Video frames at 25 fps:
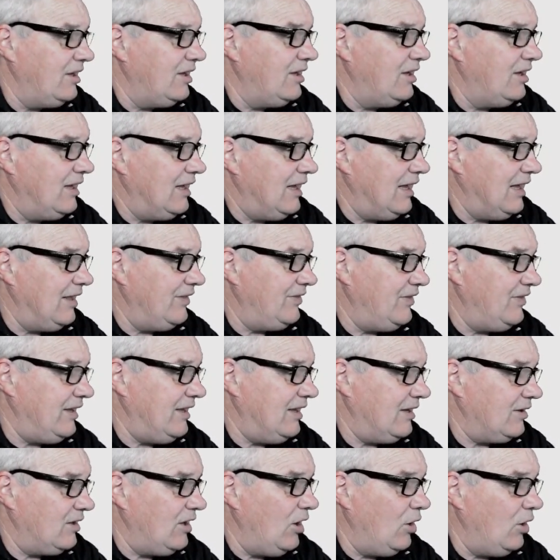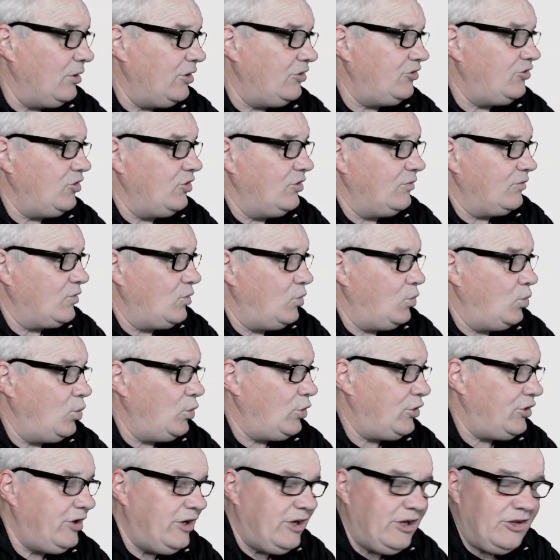there. Origin of
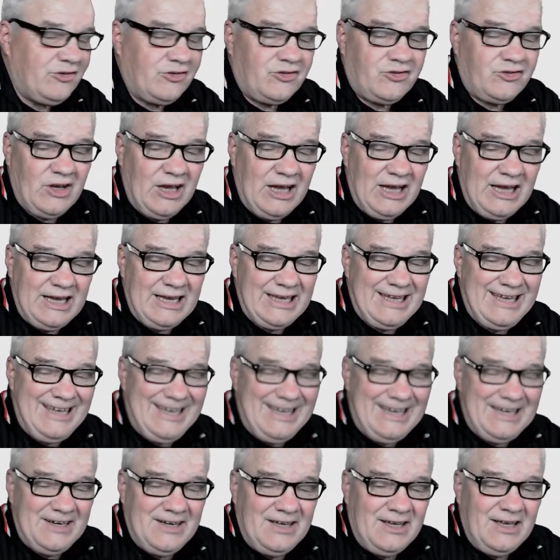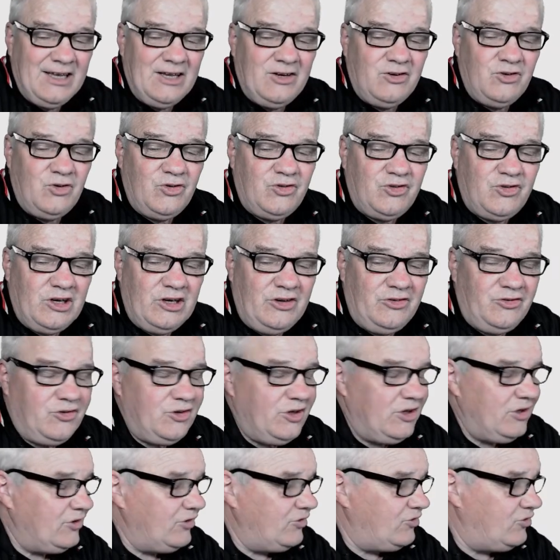coordinates, again, New Zealand
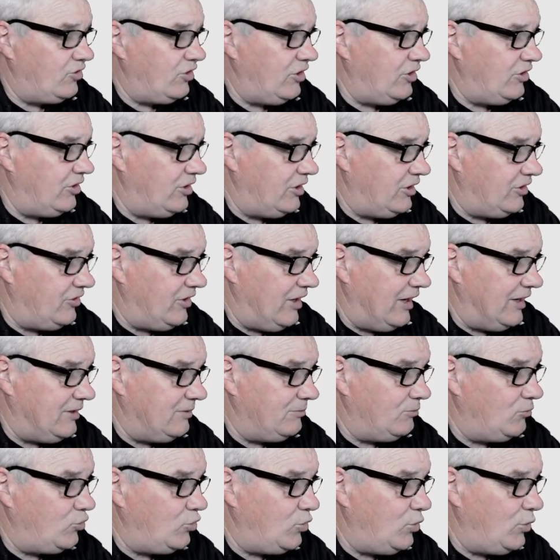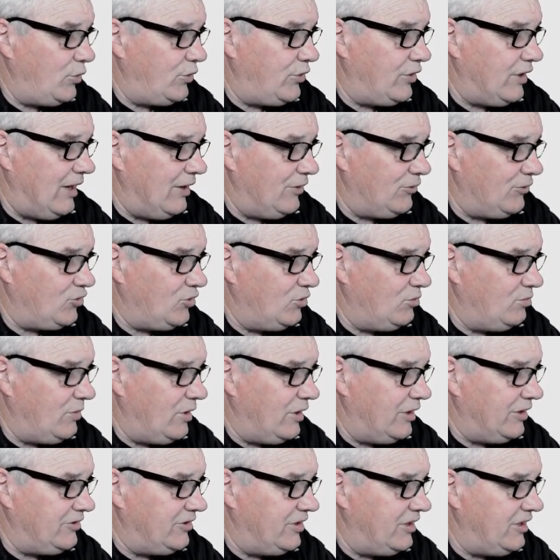geodetic datum 2000,
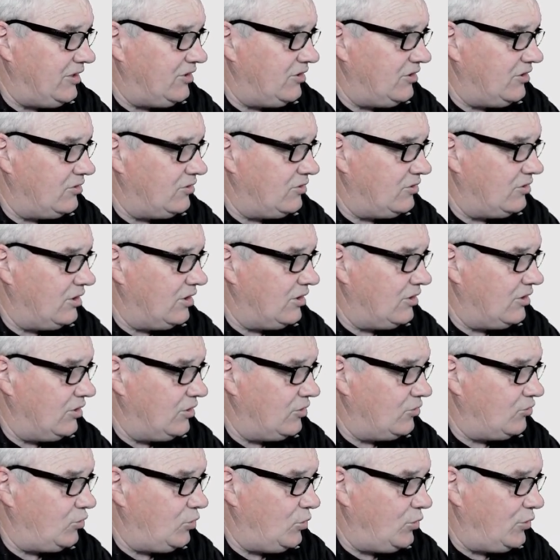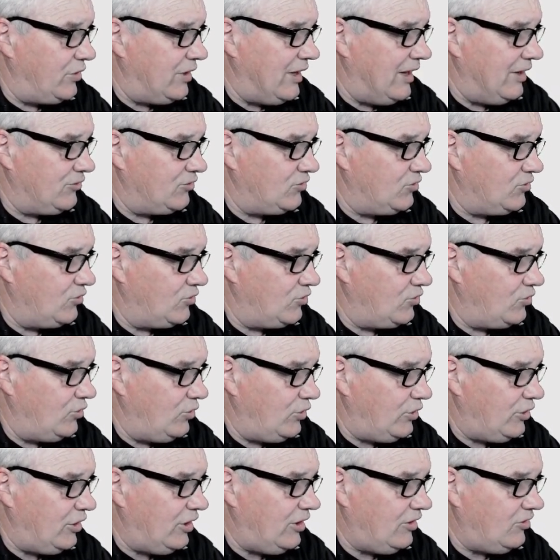Mount Eden 2000
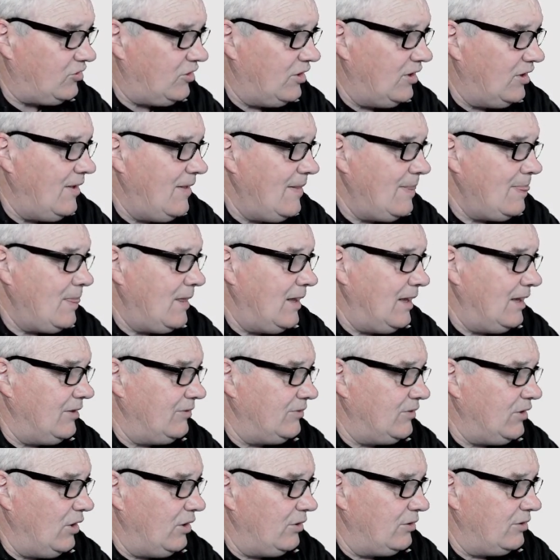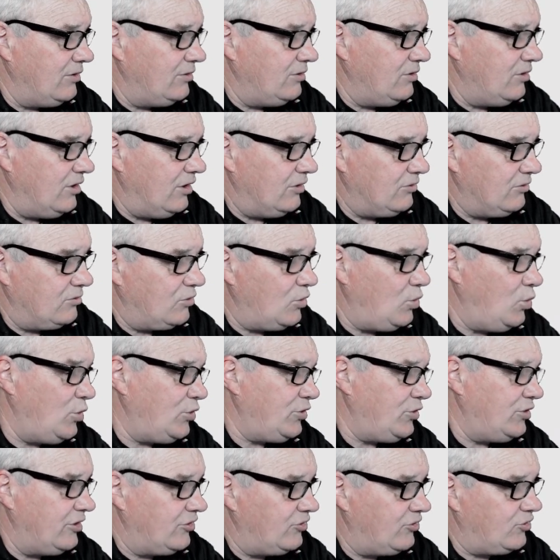circuit. The
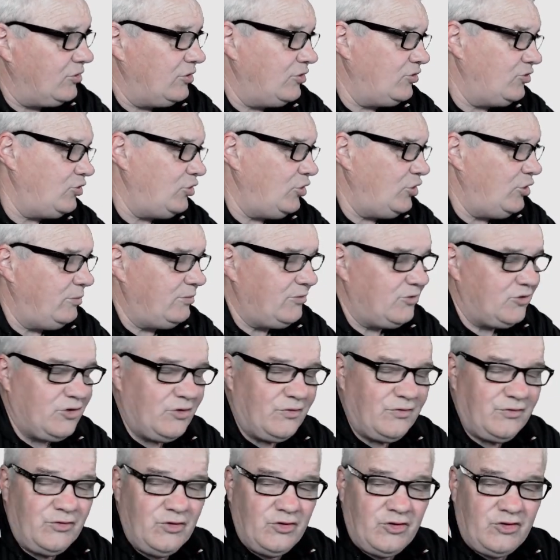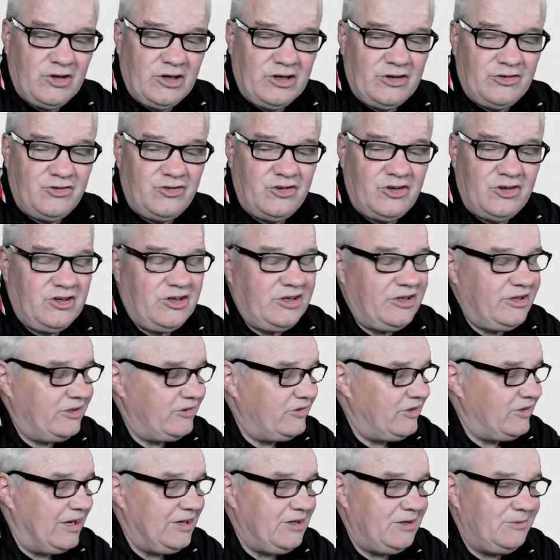coordinates are in terms of New Zealand geodetic
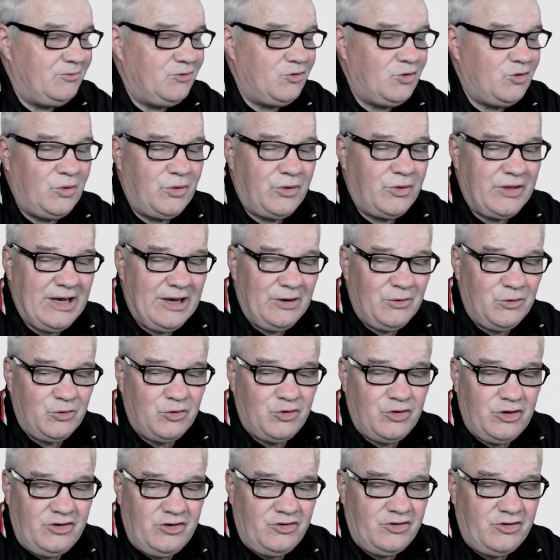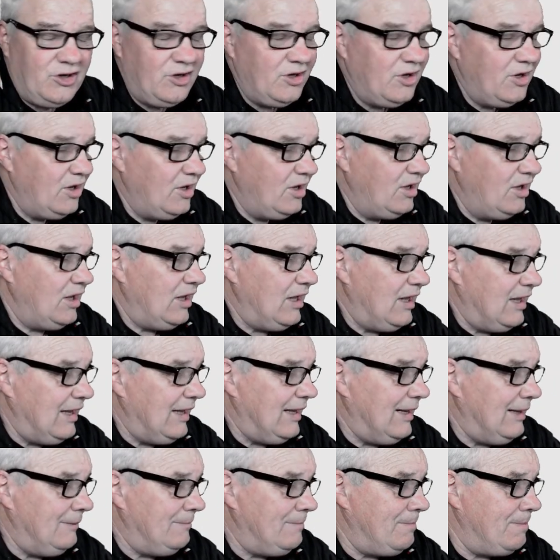datum 2000,
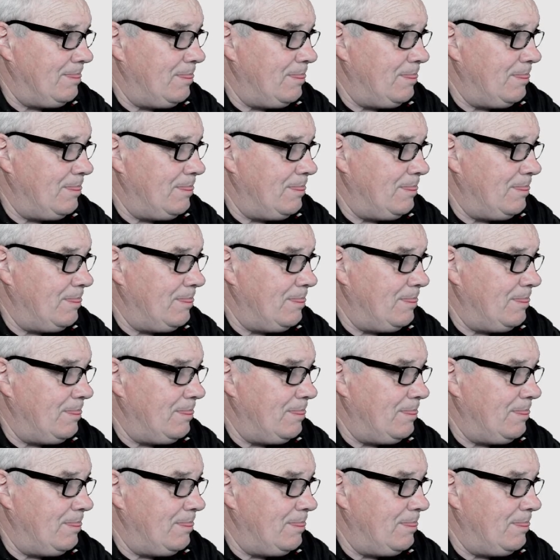Mount